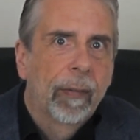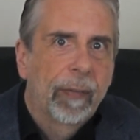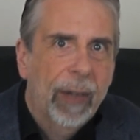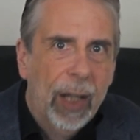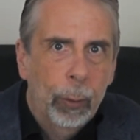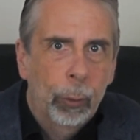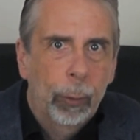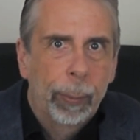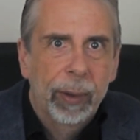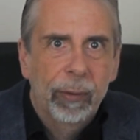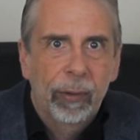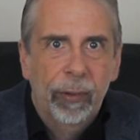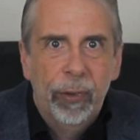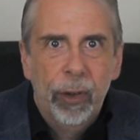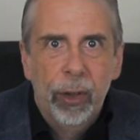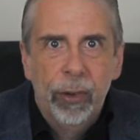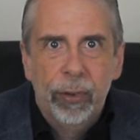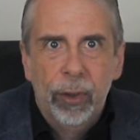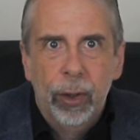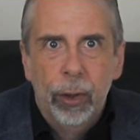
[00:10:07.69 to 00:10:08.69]
That will be the
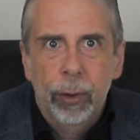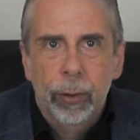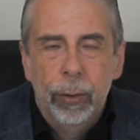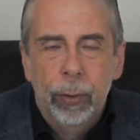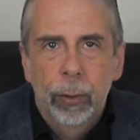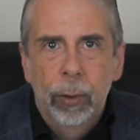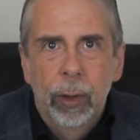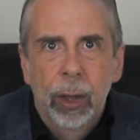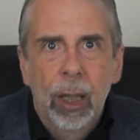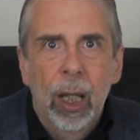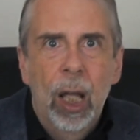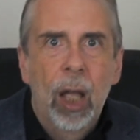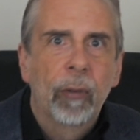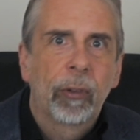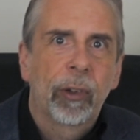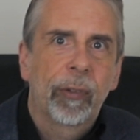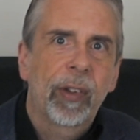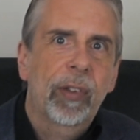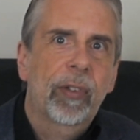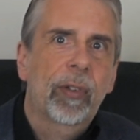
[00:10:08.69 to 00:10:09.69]
first hurdle.
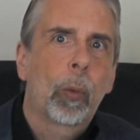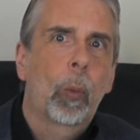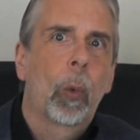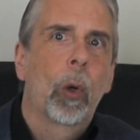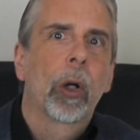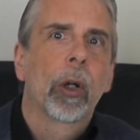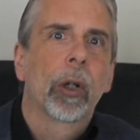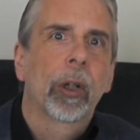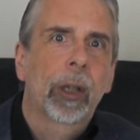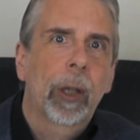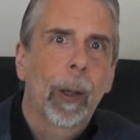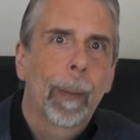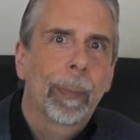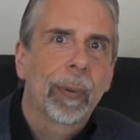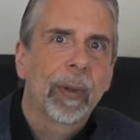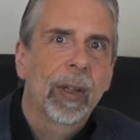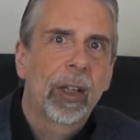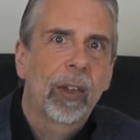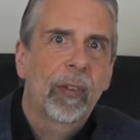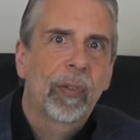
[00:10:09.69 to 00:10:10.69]
For this to work,
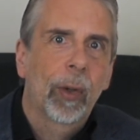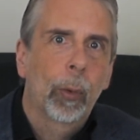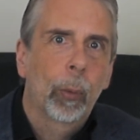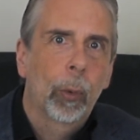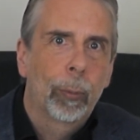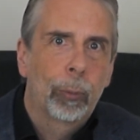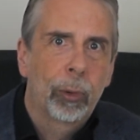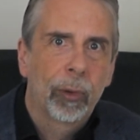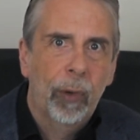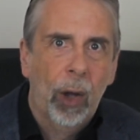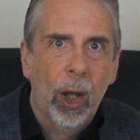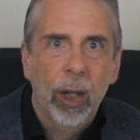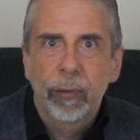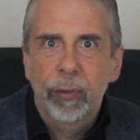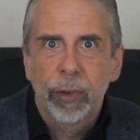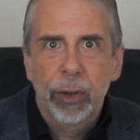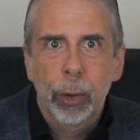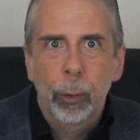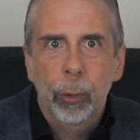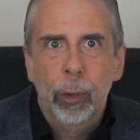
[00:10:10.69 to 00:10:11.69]
companies that will
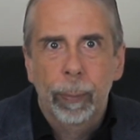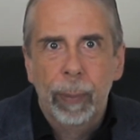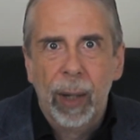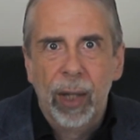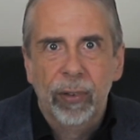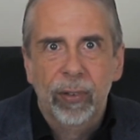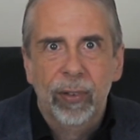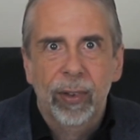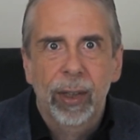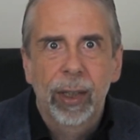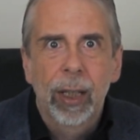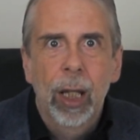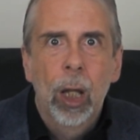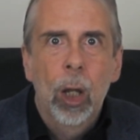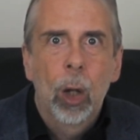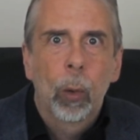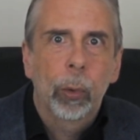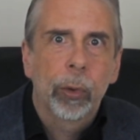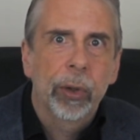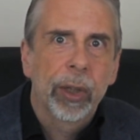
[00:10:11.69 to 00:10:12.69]
provide the new capacity
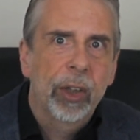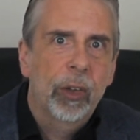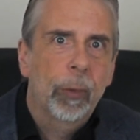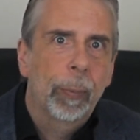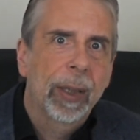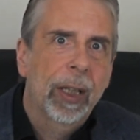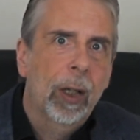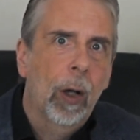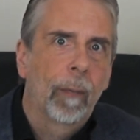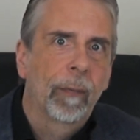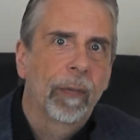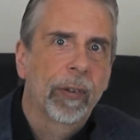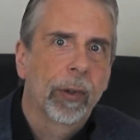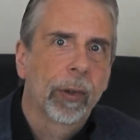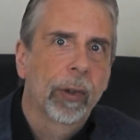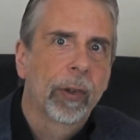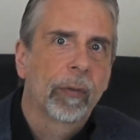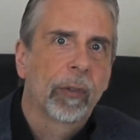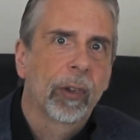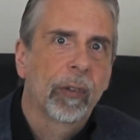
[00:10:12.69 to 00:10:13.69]
will need to be
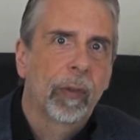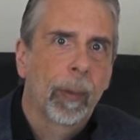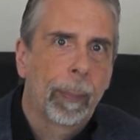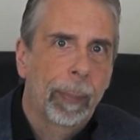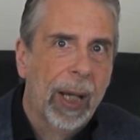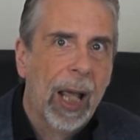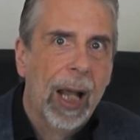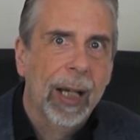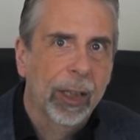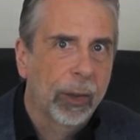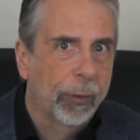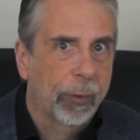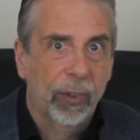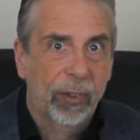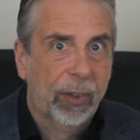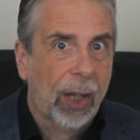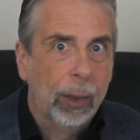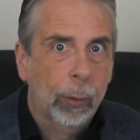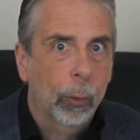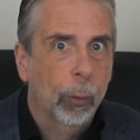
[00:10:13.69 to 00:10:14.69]
confident that the plan is the
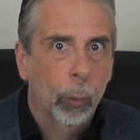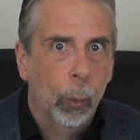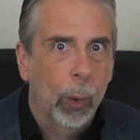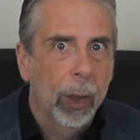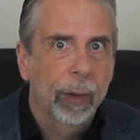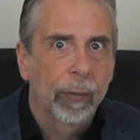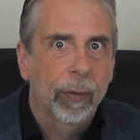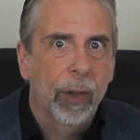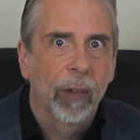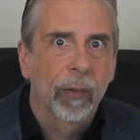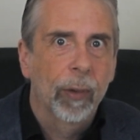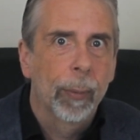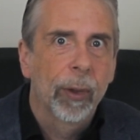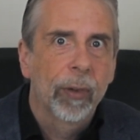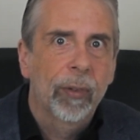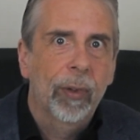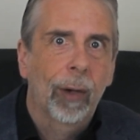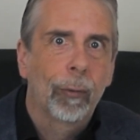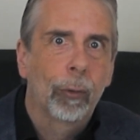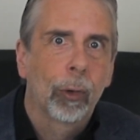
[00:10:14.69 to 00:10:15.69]
settled will of
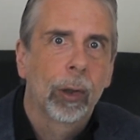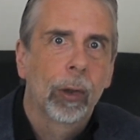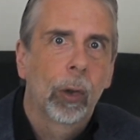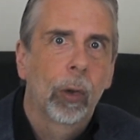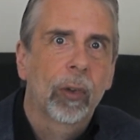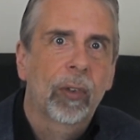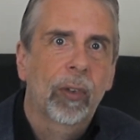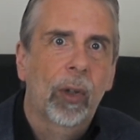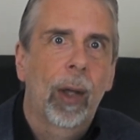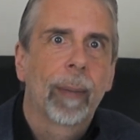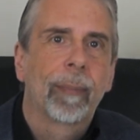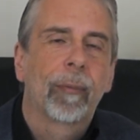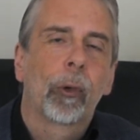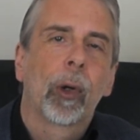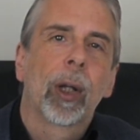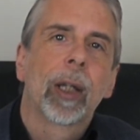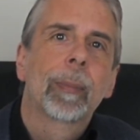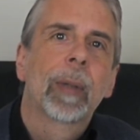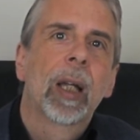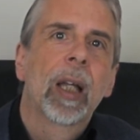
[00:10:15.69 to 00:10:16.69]
government over a long time
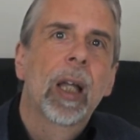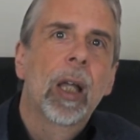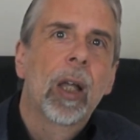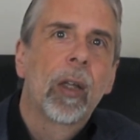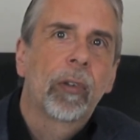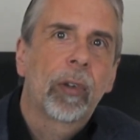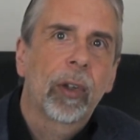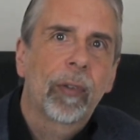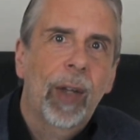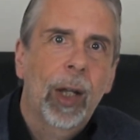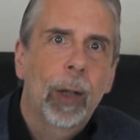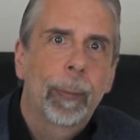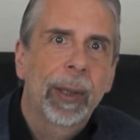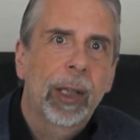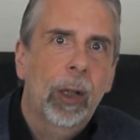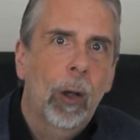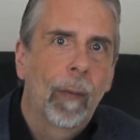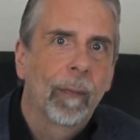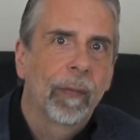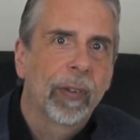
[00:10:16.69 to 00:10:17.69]
frame, so they'll
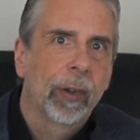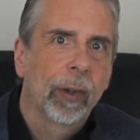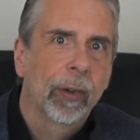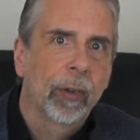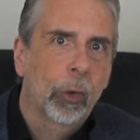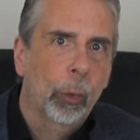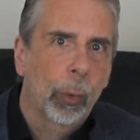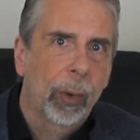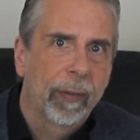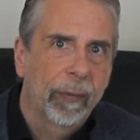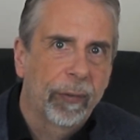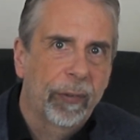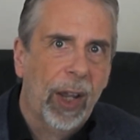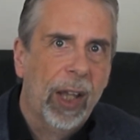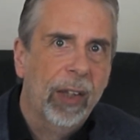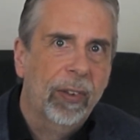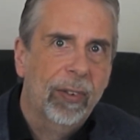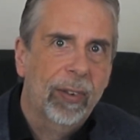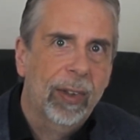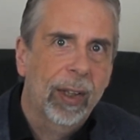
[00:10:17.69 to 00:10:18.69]
be confident to
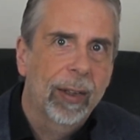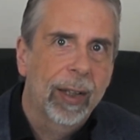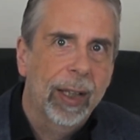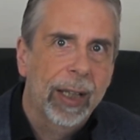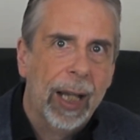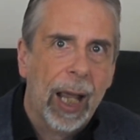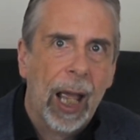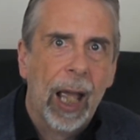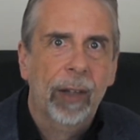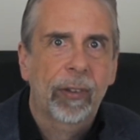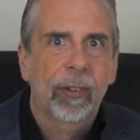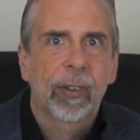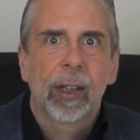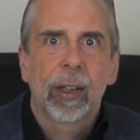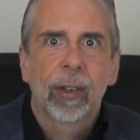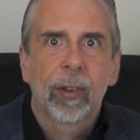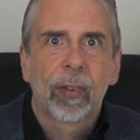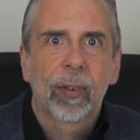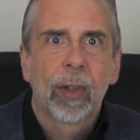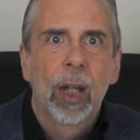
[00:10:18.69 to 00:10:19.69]
invest in the
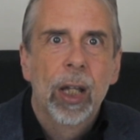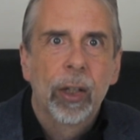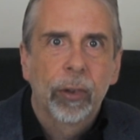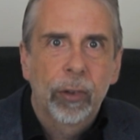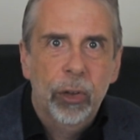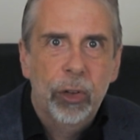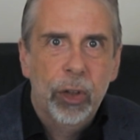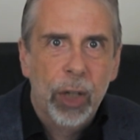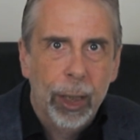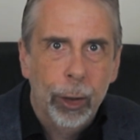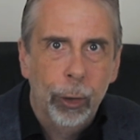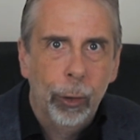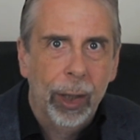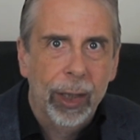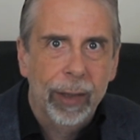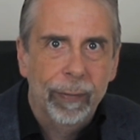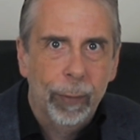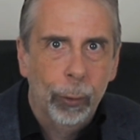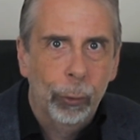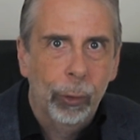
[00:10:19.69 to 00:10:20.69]
assets to
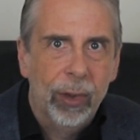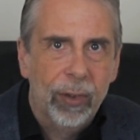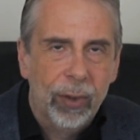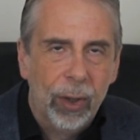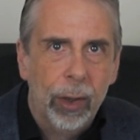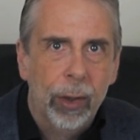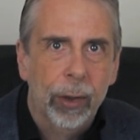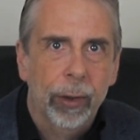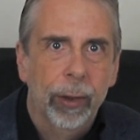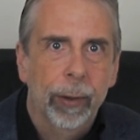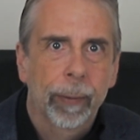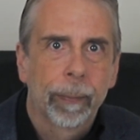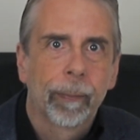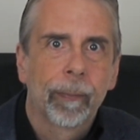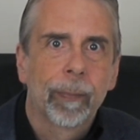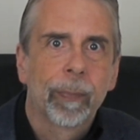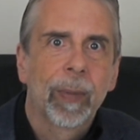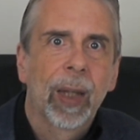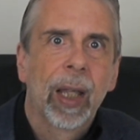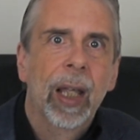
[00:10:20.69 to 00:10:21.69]
generate the return.
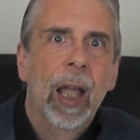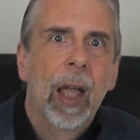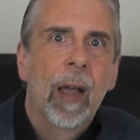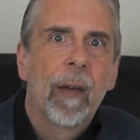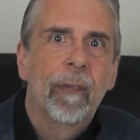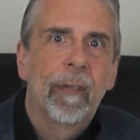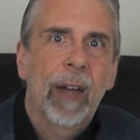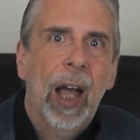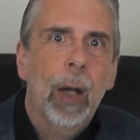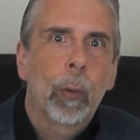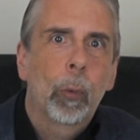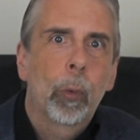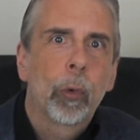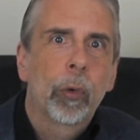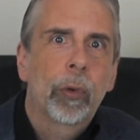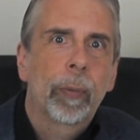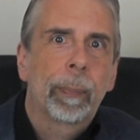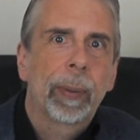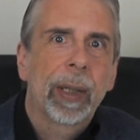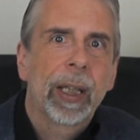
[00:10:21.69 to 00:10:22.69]
That
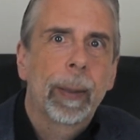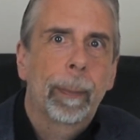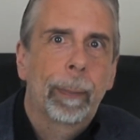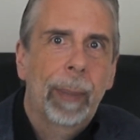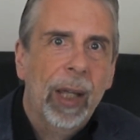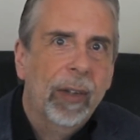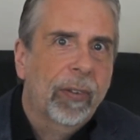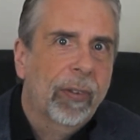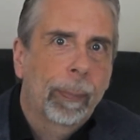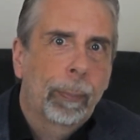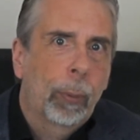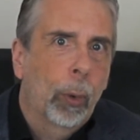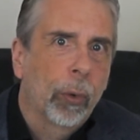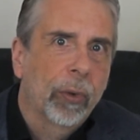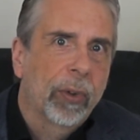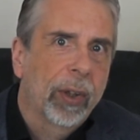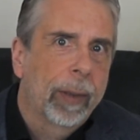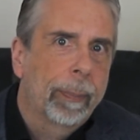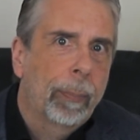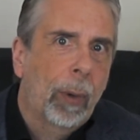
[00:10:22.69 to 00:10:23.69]
would be best
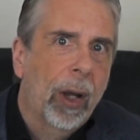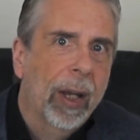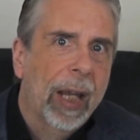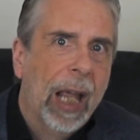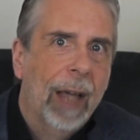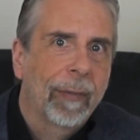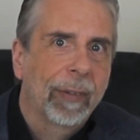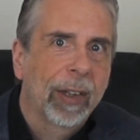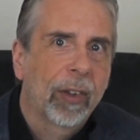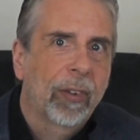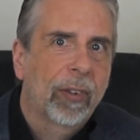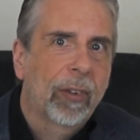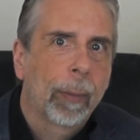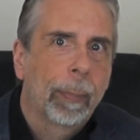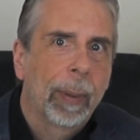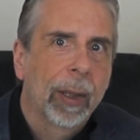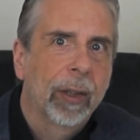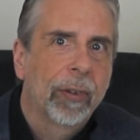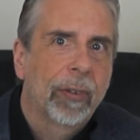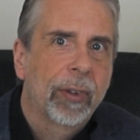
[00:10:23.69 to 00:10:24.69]
supported by having
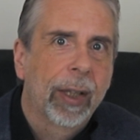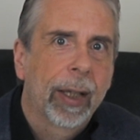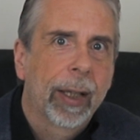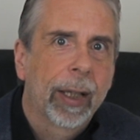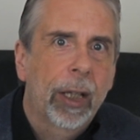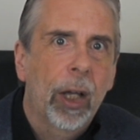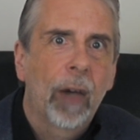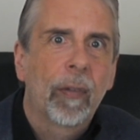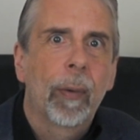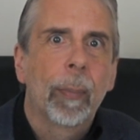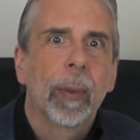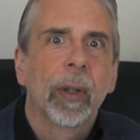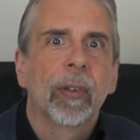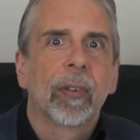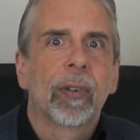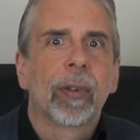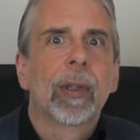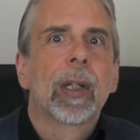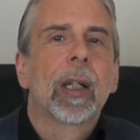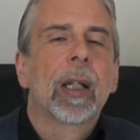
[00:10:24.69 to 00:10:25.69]
stability in
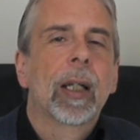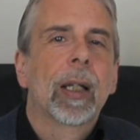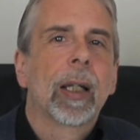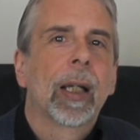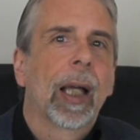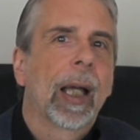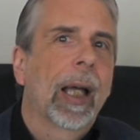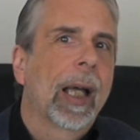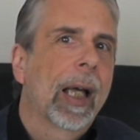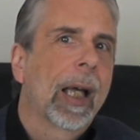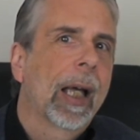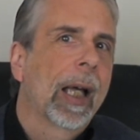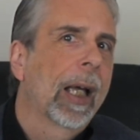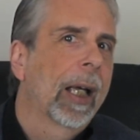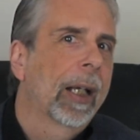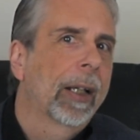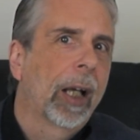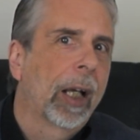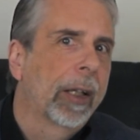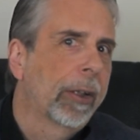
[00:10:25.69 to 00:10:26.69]
government.
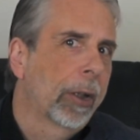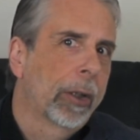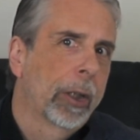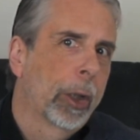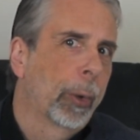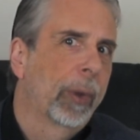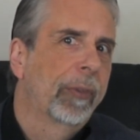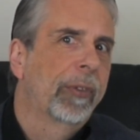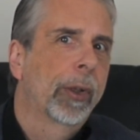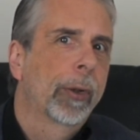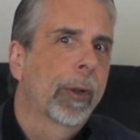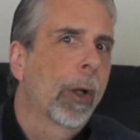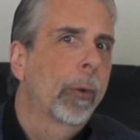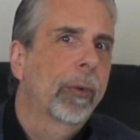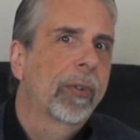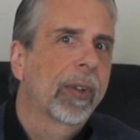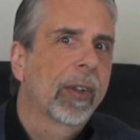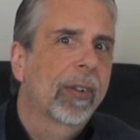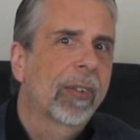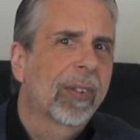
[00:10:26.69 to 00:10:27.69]
And I don't know if you
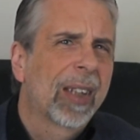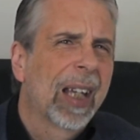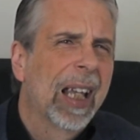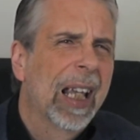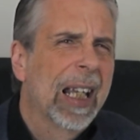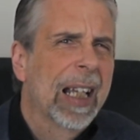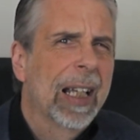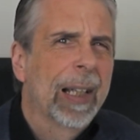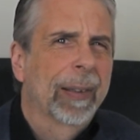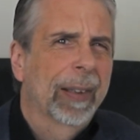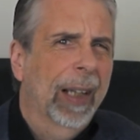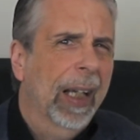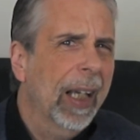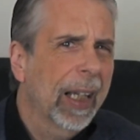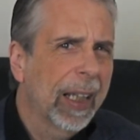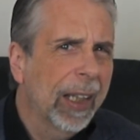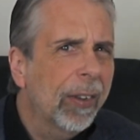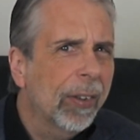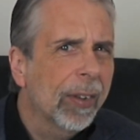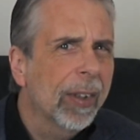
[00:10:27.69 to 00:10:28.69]
noticed,
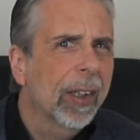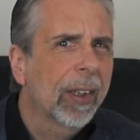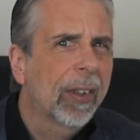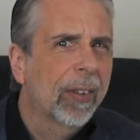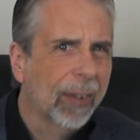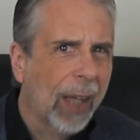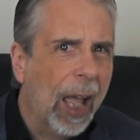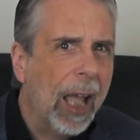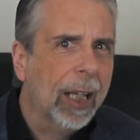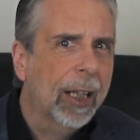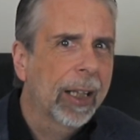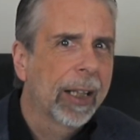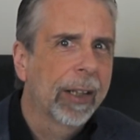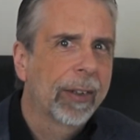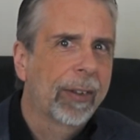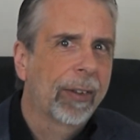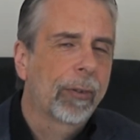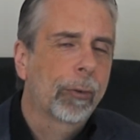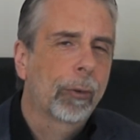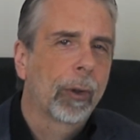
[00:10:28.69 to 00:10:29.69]
that isn't exactly
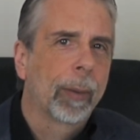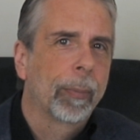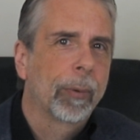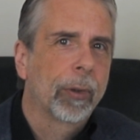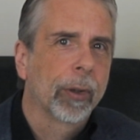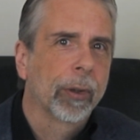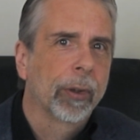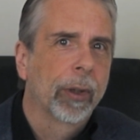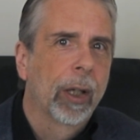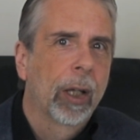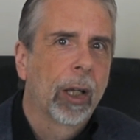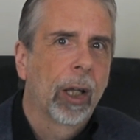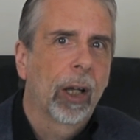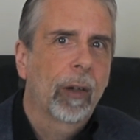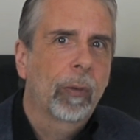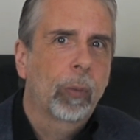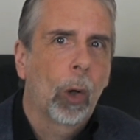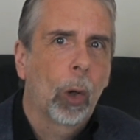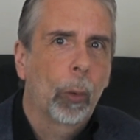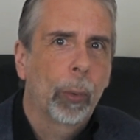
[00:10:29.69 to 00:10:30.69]
a description
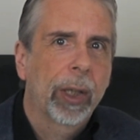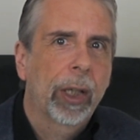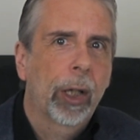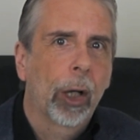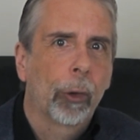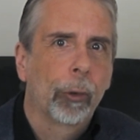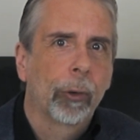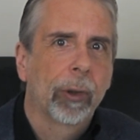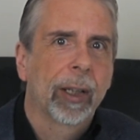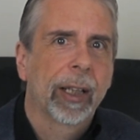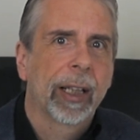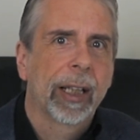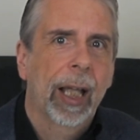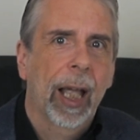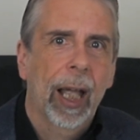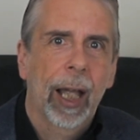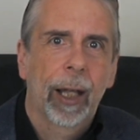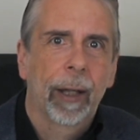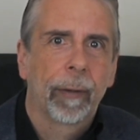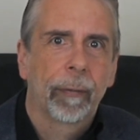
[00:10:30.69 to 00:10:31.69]
of what we currently
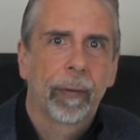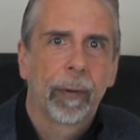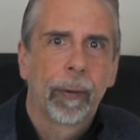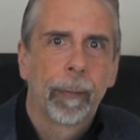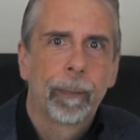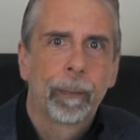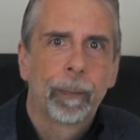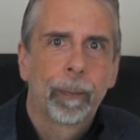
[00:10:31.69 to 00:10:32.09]
have.